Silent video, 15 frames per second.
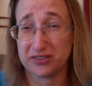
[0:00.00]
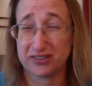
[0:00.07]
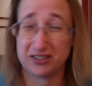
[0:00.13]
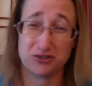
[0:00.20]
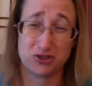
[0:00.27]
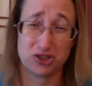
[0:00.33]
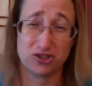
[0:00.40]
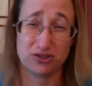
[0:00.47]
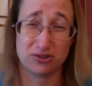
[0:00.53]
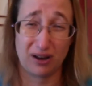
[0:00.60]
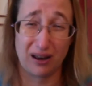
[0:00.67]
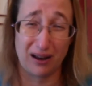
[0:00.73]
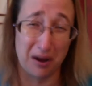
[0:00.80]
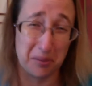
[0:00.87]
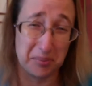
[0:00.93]
They usually do it
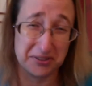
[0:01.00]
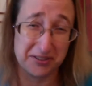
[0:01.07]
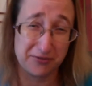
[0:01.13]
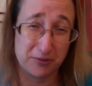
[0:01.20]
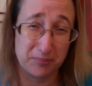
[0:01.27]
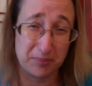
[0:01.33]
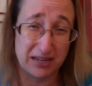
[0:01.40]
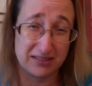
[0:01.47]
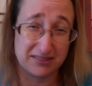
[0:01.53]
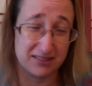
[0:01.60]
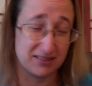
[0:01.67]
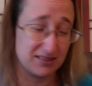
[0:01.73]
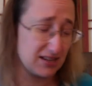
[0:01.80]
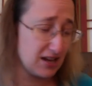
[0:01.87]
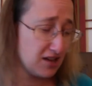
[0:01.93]
on a couple different
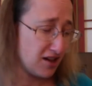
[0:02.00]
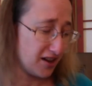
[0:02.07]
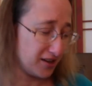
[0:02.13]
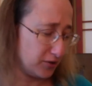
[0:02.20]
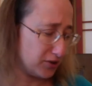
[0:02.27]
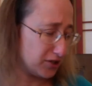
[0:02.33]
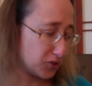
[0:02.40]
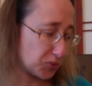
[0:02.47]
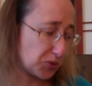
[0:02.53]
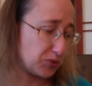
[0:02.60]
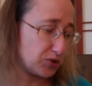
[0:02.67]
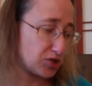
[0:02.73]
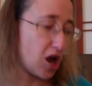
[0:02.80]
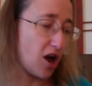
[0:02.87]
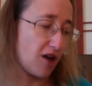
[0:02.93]
bases. I know this one
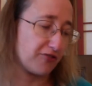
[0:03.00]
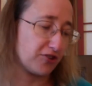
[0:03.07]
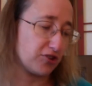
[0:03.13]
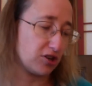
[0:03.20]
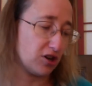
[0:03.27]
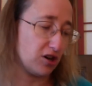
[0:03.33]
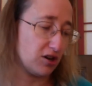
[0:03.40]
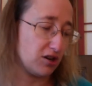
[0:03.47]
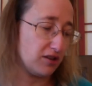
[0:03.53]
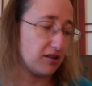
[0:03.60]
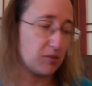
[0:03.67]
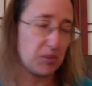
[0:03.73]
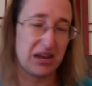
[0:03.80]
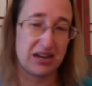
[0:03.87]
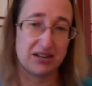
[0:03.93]
was offered on
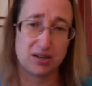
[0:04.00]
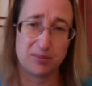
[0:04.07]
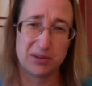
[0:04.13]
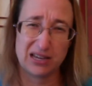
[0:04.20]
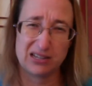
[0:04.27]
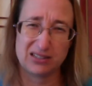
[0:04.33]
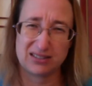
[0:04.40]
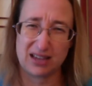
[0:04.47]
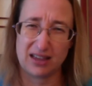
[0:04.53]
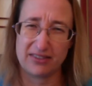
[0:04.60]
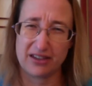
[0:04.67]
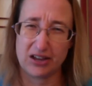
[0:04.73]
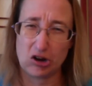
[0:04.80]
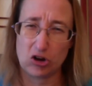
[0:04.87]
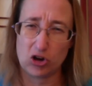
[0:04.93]
the Panda base and
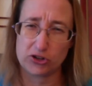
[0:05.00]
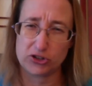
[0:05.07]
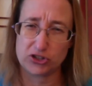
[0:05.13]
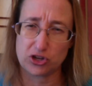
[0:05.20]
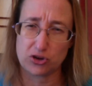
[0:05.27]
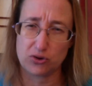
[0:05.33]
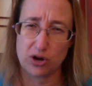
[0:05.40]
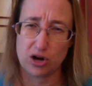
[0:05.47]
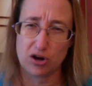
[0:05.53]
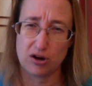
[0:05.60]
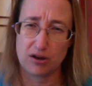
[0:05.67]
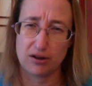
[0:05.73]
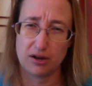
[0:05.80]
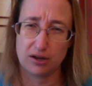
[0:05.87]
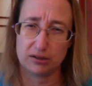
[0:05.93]
then also
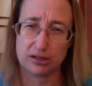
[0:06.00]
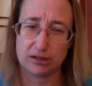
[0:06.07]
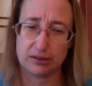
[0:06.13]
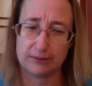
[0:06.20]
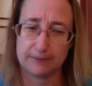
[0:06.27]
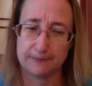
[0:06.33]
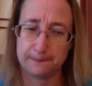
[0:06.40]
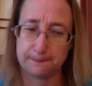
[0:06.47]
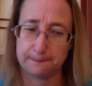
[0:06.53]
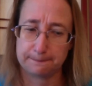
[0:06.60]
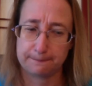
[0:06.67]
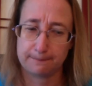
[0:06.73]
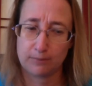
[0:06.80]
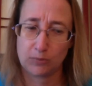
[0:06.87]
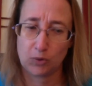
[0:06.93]
on
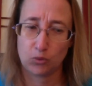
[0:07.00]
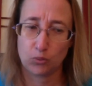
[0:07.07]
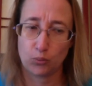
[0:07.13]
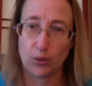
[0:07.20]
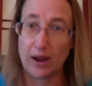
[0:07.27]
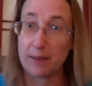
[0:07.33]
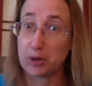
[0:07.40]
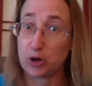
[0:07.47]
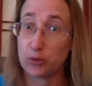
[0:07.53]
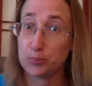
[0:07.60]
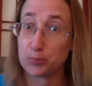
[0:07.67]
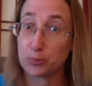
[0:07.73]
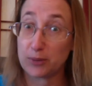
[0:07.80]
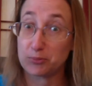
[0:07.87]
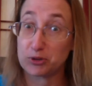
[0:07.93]

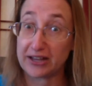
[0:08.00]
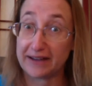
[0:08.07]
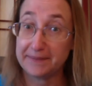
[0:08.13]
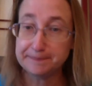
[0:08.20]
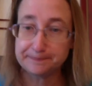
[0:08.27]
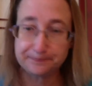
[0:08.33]
Rambouillet.